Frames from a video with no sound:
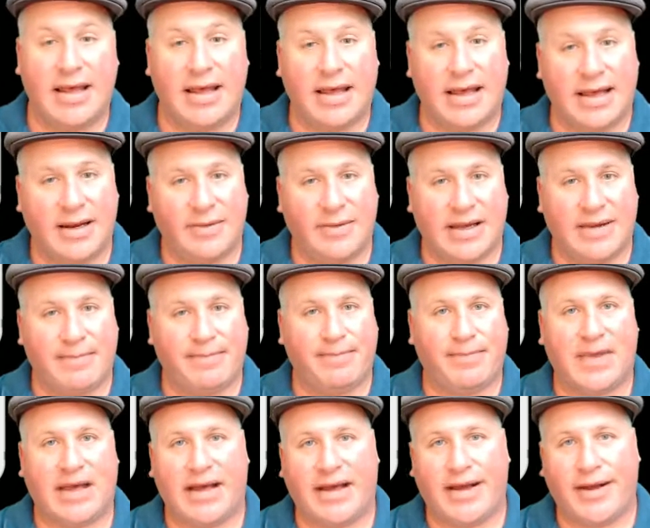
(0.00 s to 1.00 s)
Anyway,
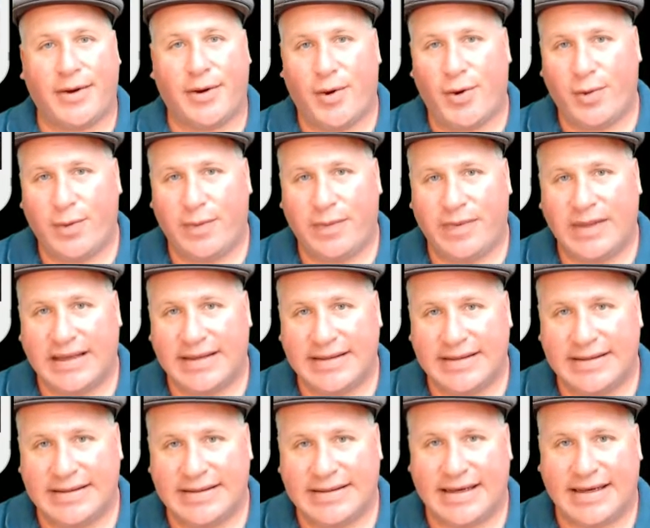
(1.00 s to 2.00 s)
I hope that
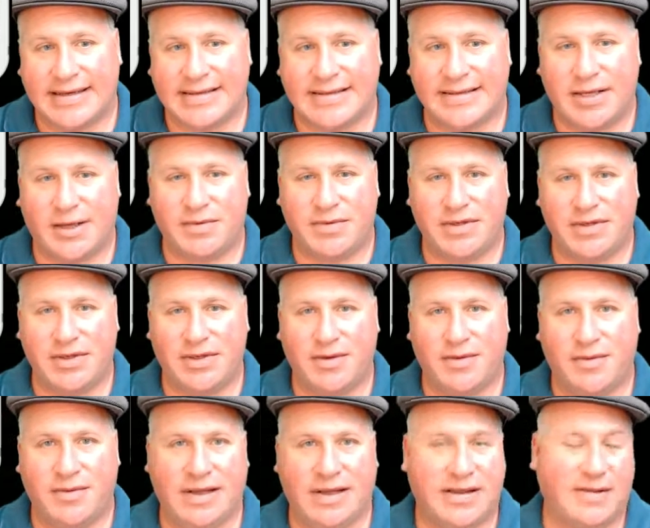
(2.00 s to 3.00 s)
this has helped you
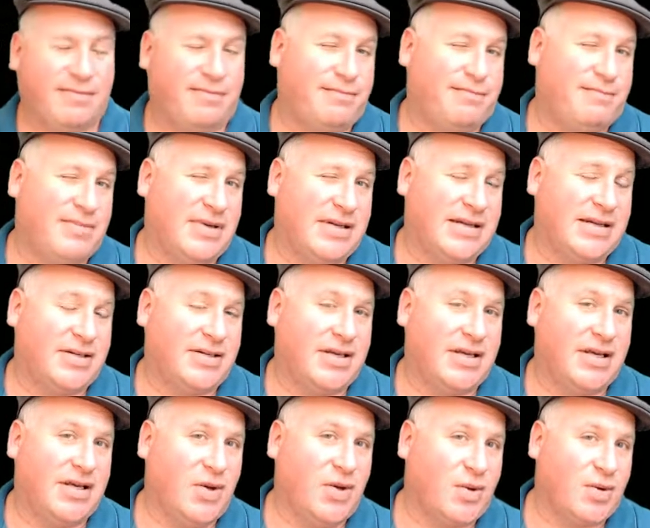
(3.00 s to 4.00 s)
with
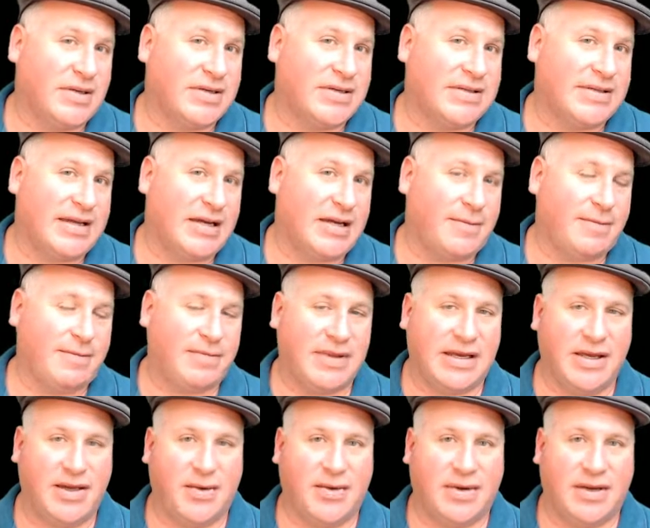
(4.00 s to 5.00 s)
potentially your setup
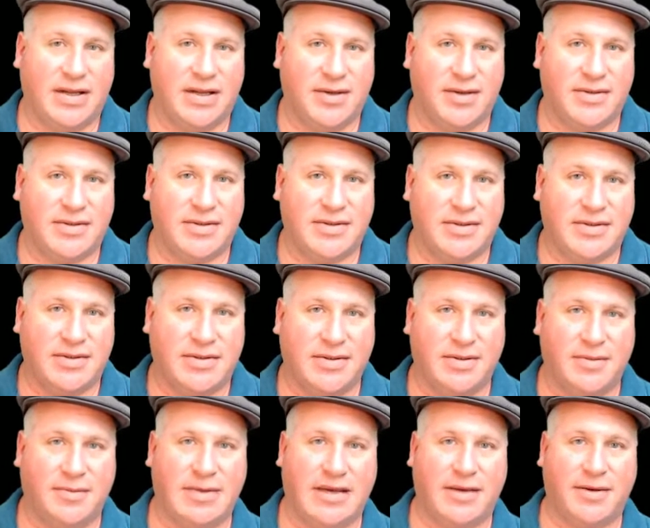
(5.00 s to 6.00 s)
that you can use
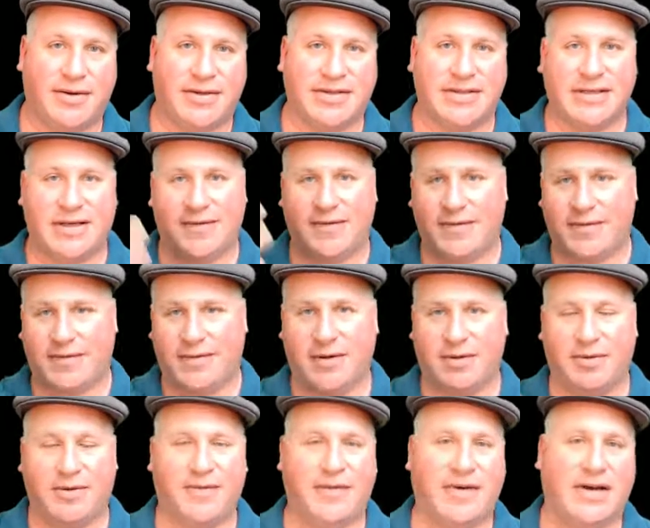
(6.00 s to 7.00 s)
to make yourself
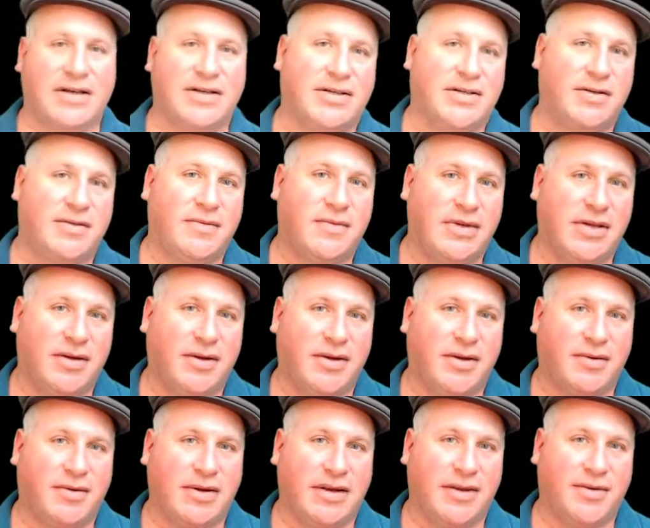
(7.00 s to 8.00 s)
look professional when you're
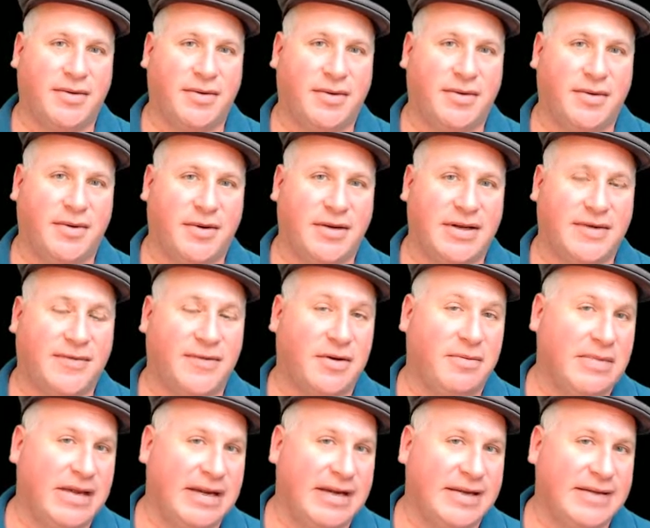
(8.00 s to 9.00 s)
going through your different
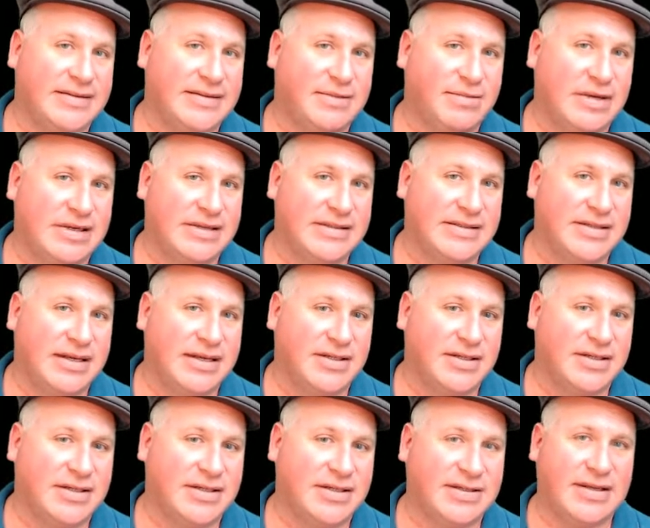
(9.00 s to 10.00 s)
meetings and
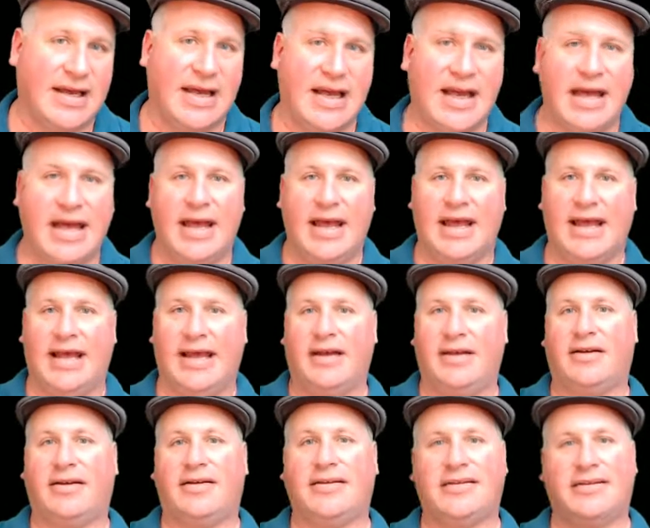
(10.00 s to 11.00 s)
presentations.
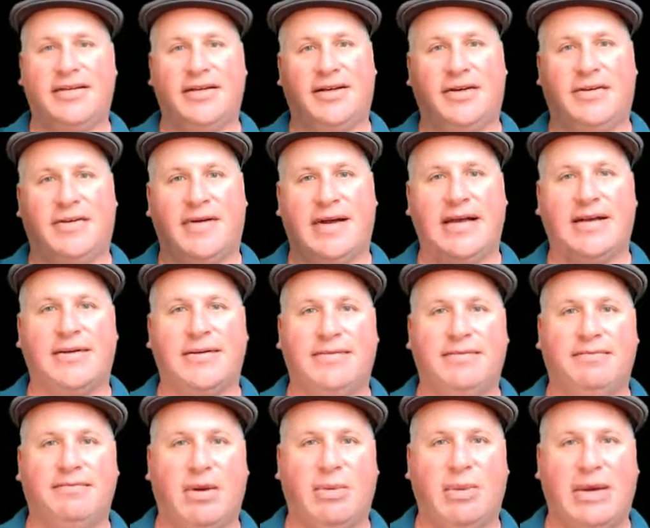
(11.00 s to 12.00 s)
And I'll see you around.
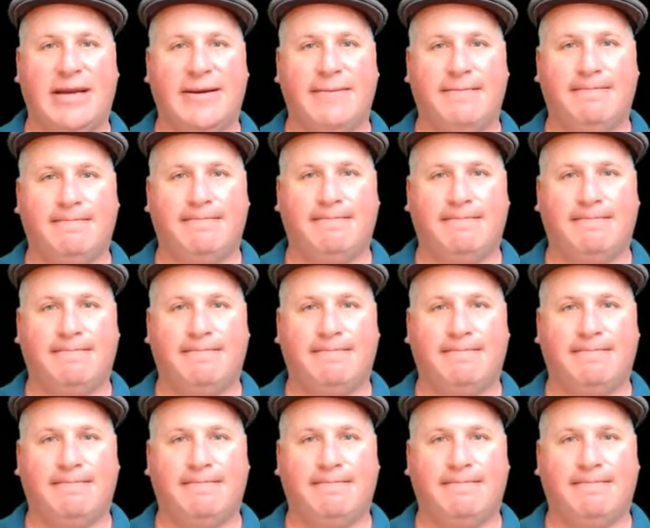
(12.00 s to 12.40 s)
Bye-bye.